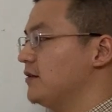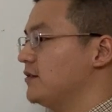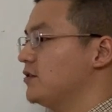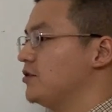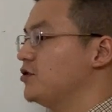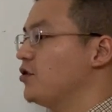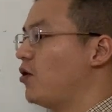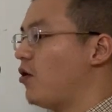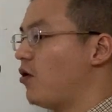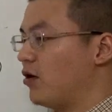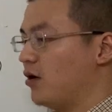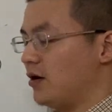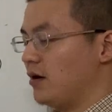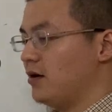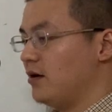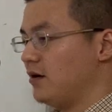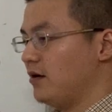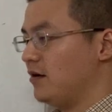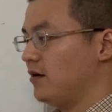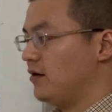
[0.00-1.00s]
the door,
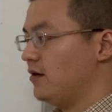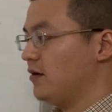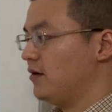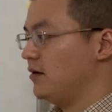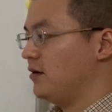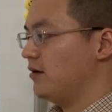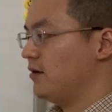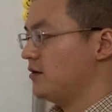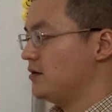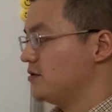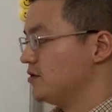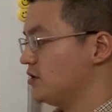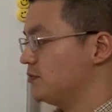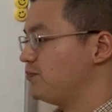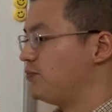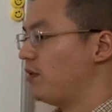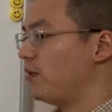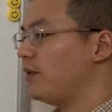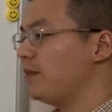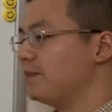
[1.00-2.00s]
the
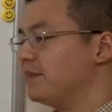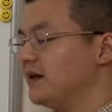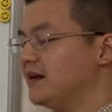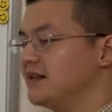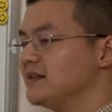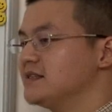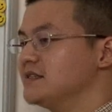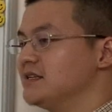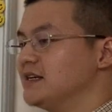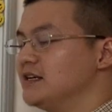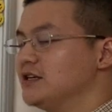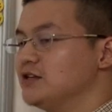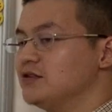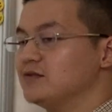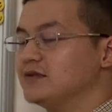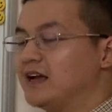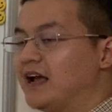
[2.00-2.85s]
probability you